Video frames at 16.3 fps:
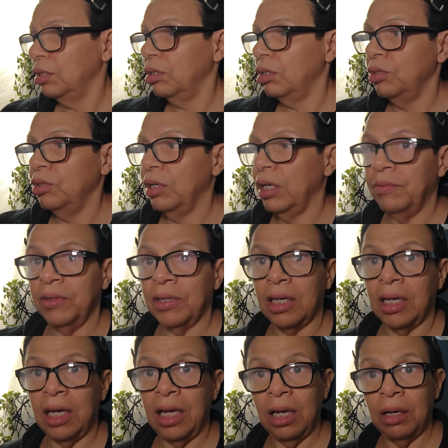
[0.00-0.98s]
You have your
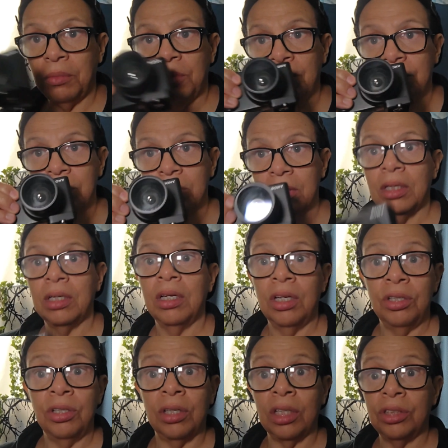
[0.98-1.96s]
cameras.
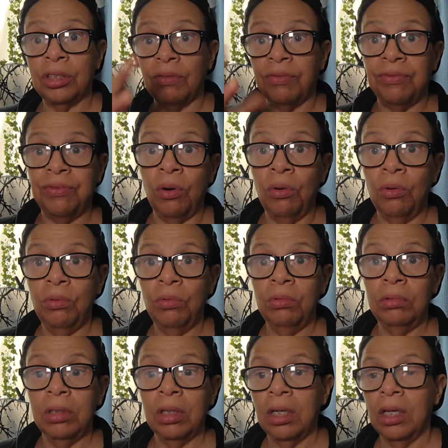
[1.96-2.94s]
You got your
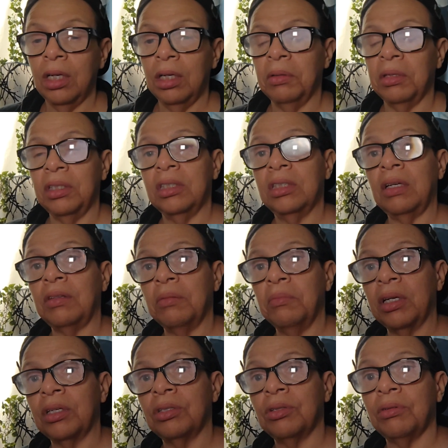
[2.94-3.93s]
phone. You just have to
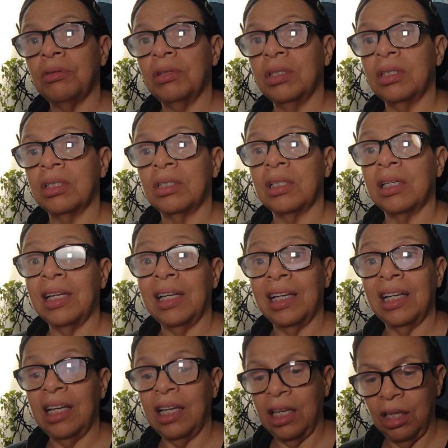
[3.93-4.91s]
make sure
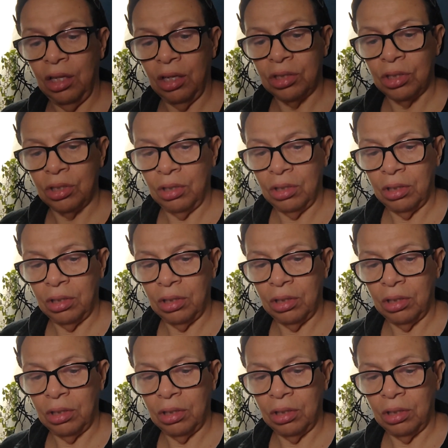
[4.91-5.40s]
it looks